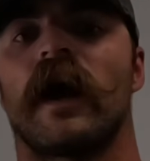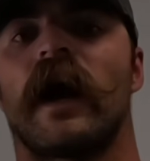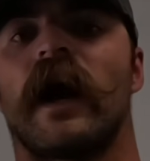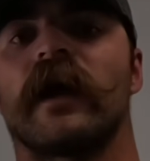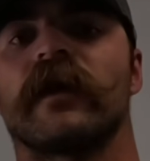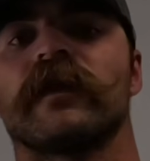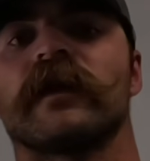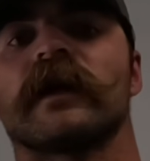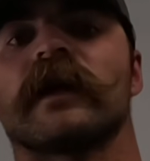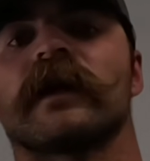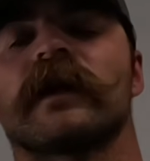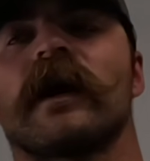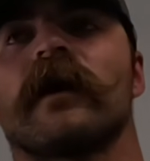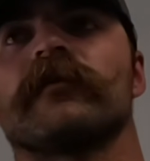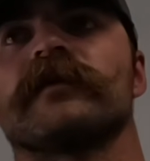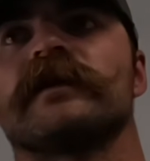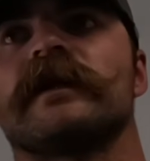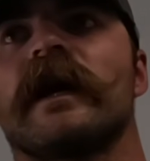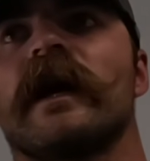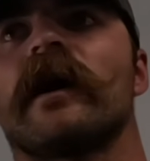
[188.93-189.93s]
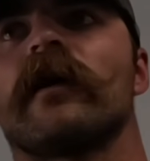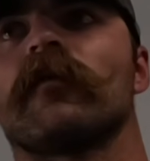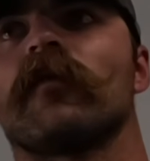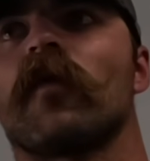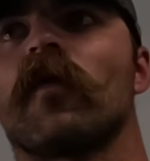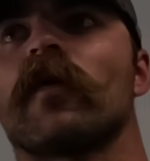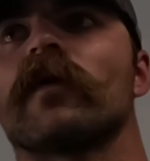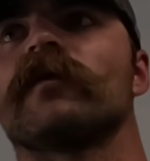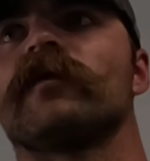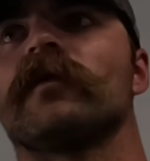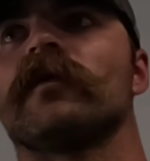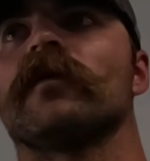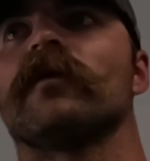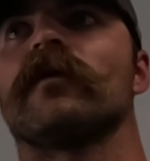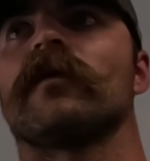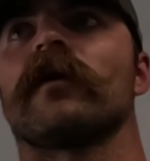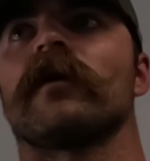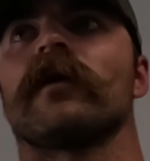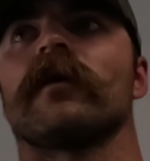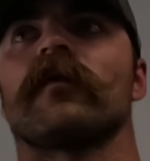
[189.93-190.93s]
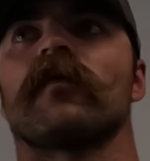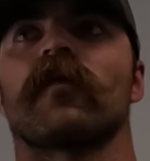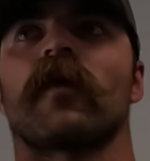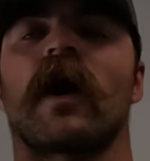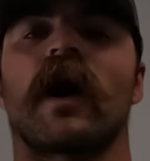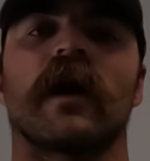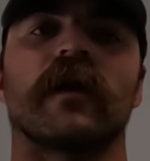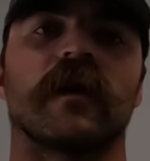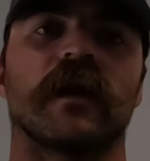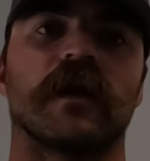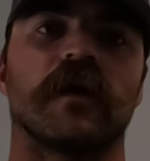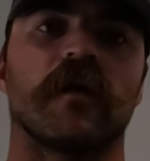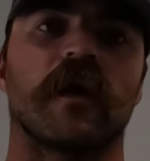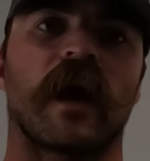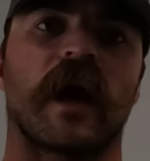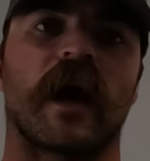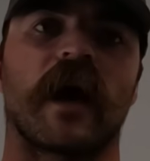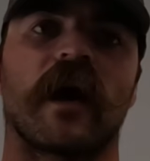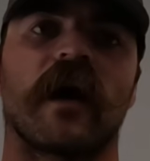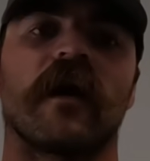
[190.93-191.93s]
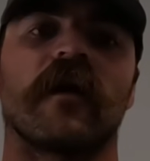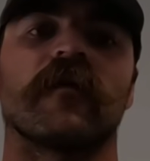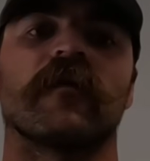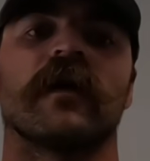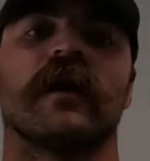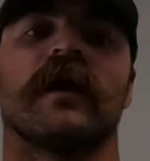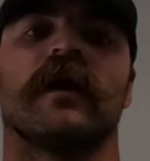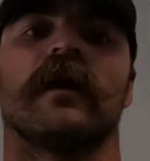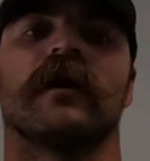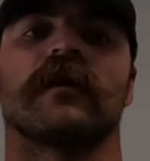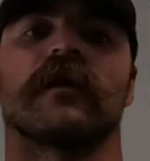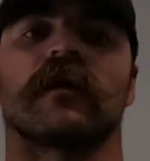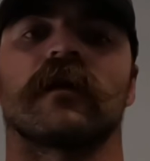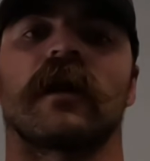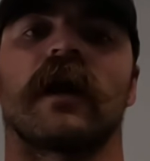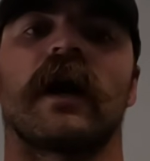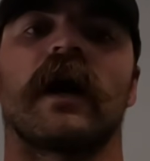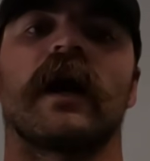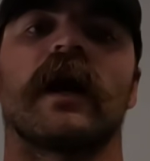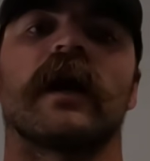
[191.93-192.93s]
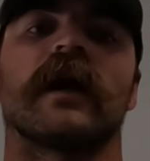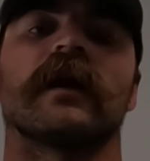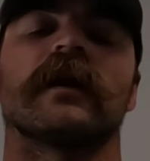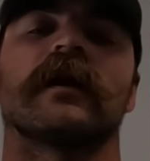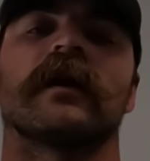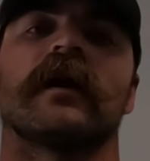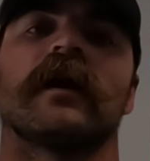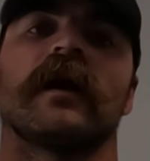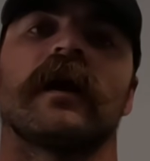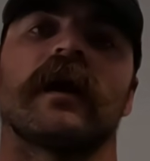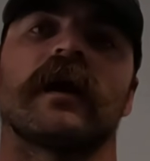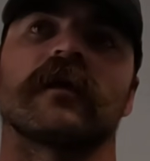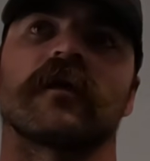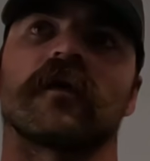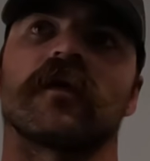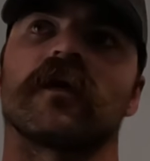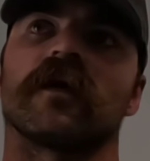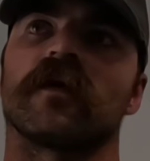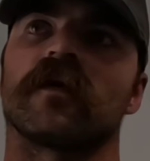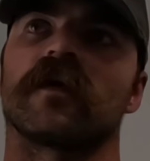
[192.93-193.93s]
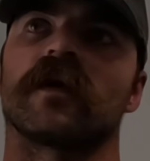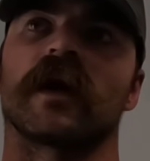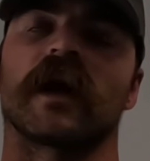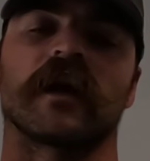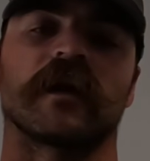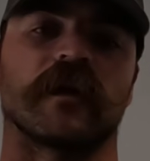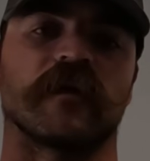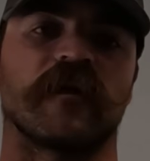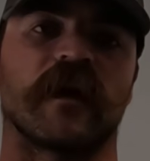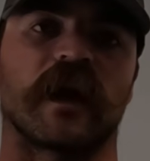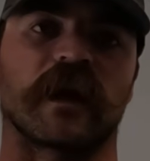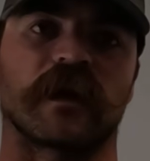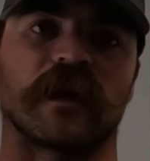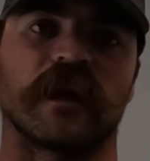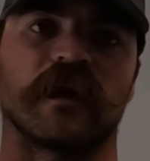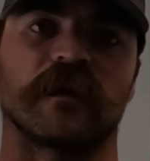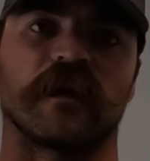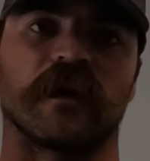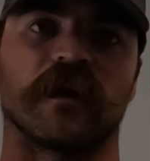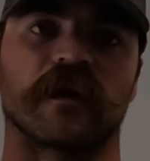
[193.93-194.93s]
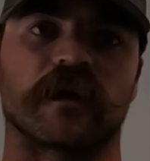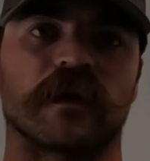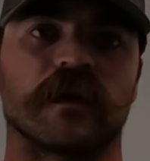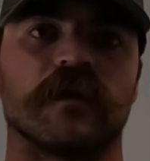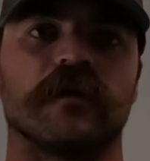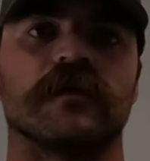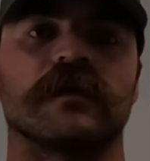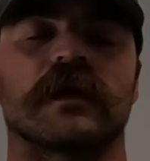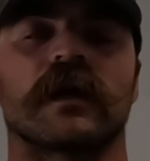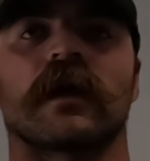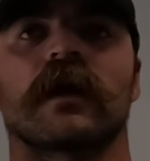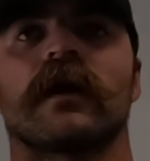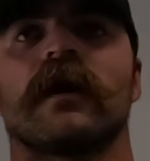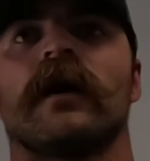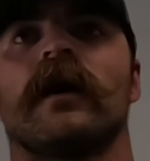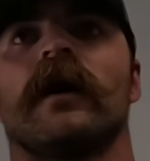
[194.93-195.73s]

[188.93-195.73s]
I think it comes down more to the rod that you have, the line, the lure, and the technique that you're using.